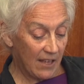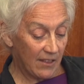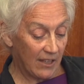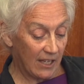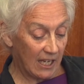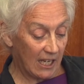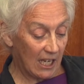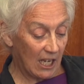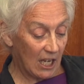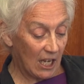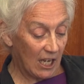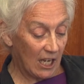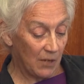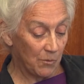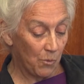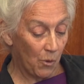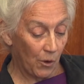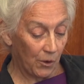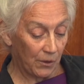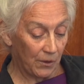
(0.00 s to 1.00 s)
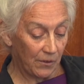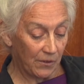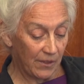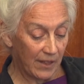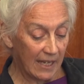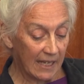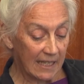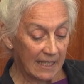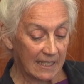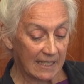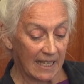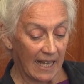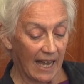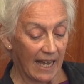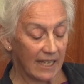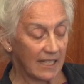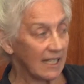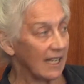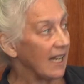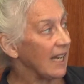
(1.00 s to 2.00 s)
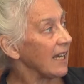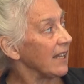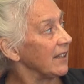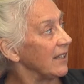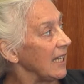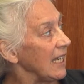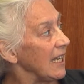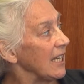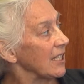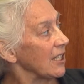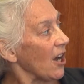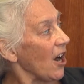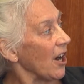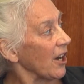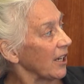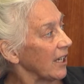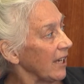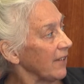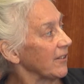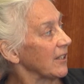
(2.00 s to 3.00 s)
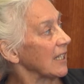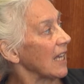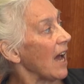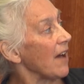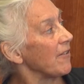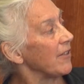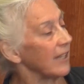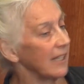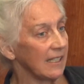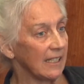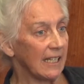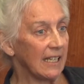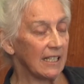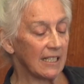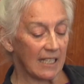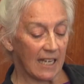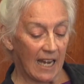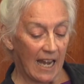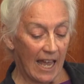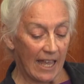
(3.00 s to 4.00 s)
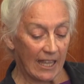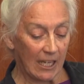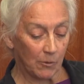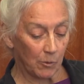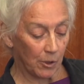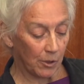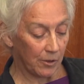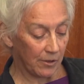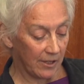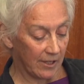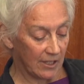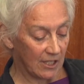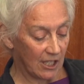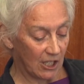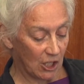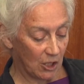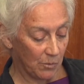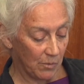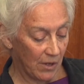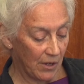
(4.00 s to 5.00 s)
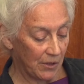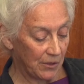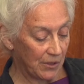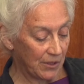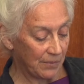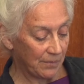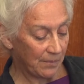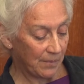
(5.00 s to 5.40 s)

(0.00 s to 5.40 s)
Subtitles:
The important thing is that these are gifts of the elite and they work within such a mode.